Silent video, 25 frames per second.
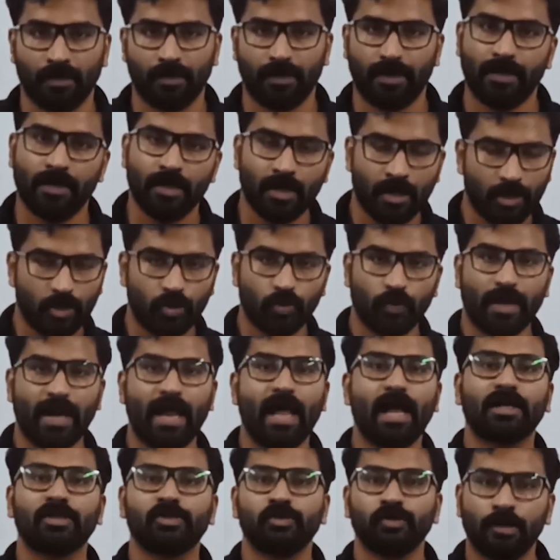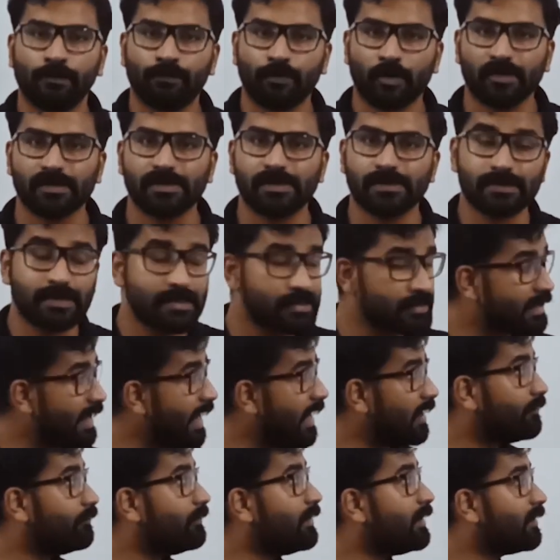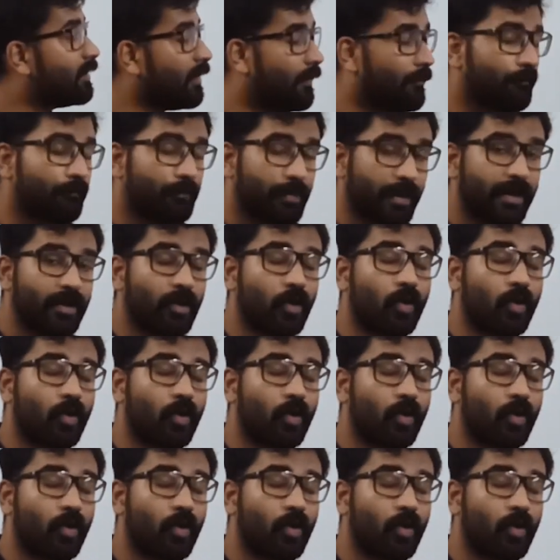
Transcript: Right? Your actual processes can be compared,